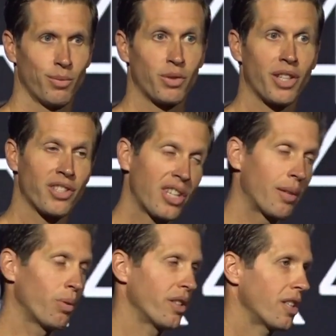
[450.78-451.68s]
What they said
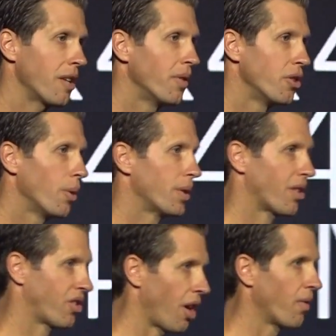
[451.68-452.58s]
was even though it's a
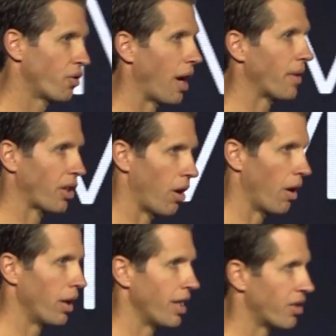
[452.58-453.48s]
self driving
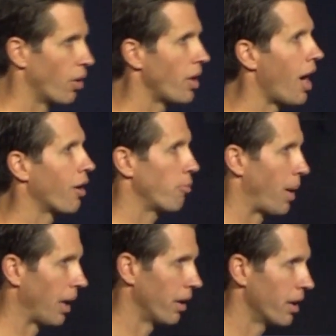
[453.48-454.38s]
car and it's on
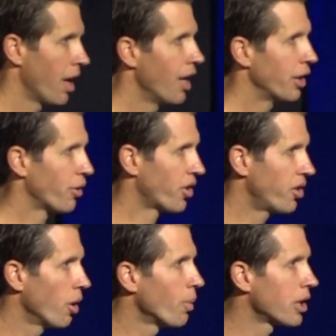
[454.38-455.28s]
autopilot, you're
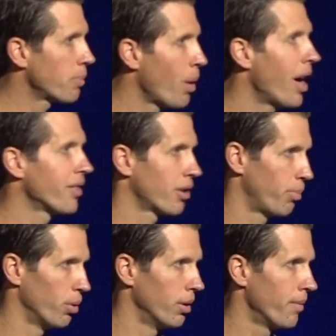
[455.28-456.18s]
still
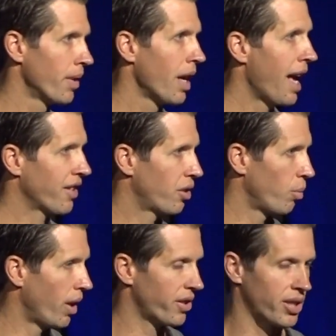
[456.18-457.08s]
responsible as the
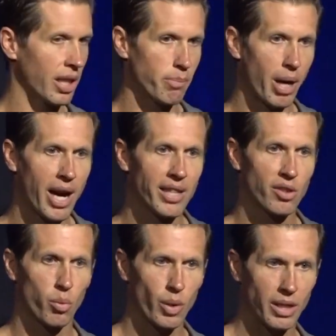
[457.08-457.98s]
one sitting behind
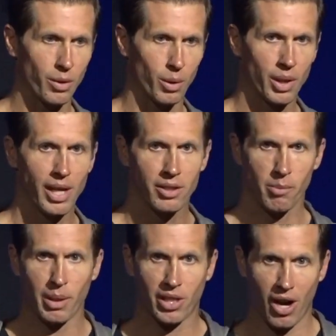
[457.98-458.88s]
the wheel to
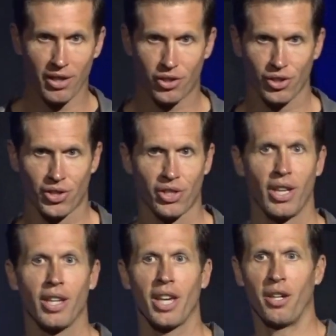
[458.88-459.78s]
be conscious
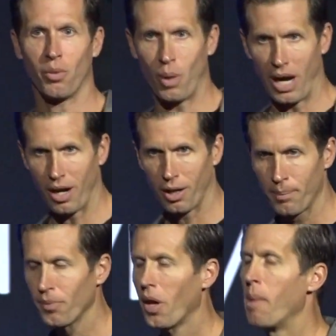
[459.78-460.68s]
and aware
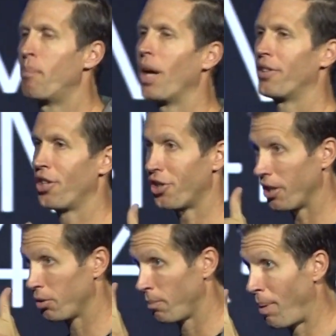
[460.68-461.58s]
and pay attention
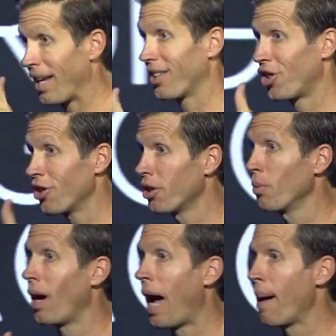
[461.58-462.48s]
to, paying attention to
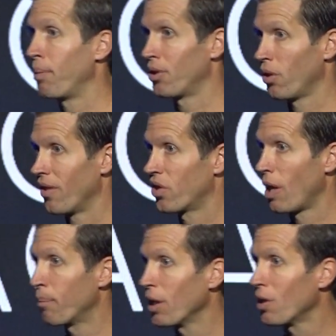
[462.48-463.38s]
what happens so that if
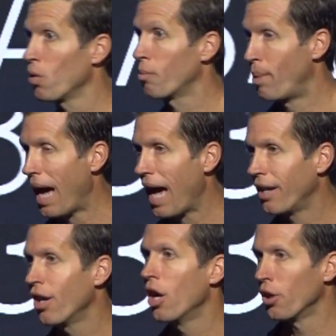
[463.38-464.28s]
something goes
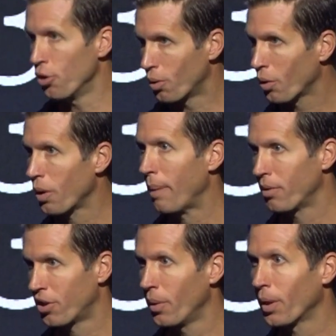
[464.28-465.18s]
bad, you can grab the
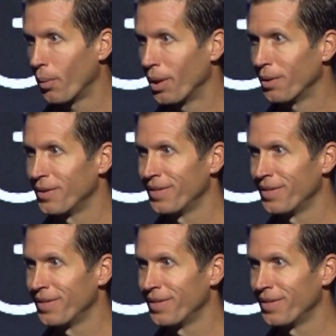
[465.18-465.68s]
steering wheel.